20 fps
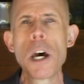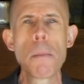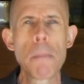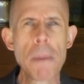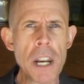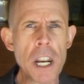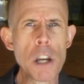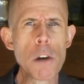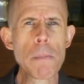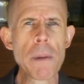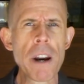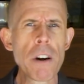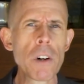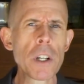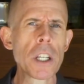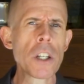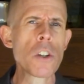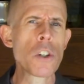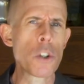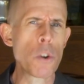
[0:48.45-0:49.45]
many
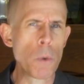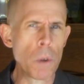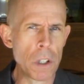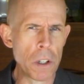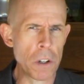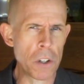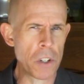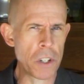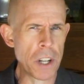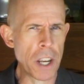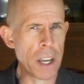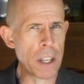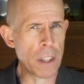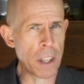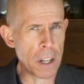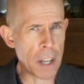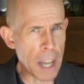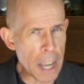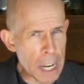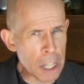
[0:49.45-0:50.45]
Americans who understand
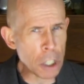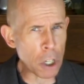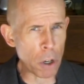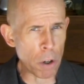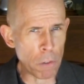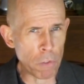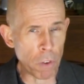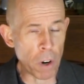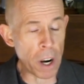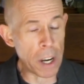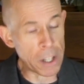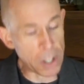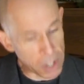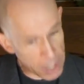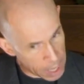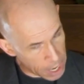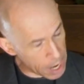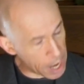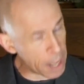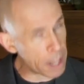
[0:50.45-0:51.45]
the nature of rights
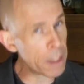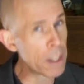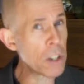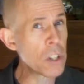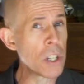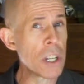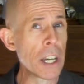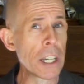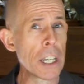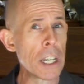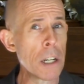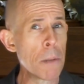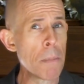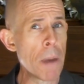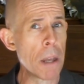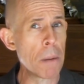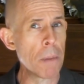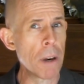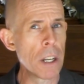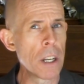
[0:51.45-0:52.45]
and the Second
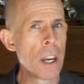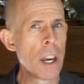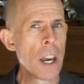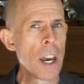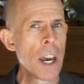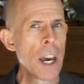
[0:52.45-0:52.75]
Amendment